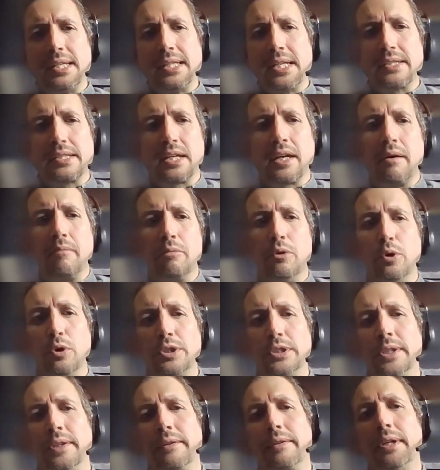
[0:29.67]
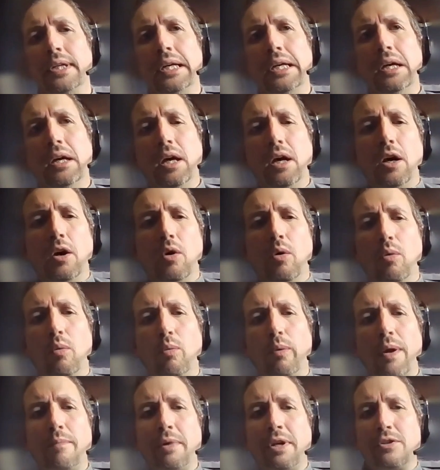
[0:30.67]
testing important?
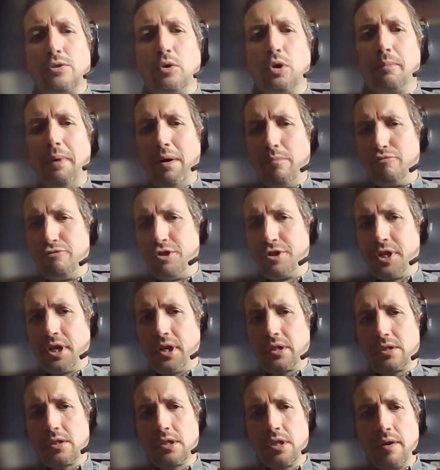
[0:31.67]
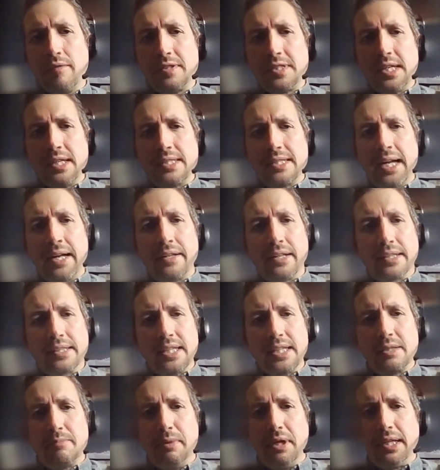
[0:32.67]
When we talk about products, services, and
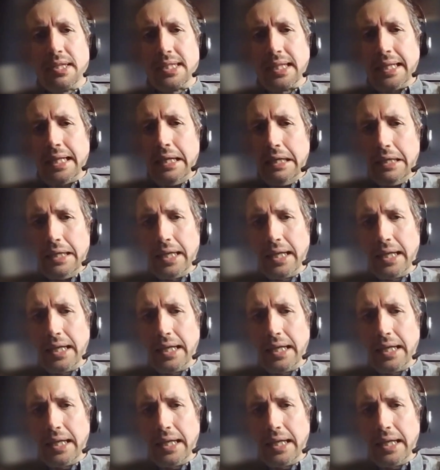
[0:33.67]
accessibility,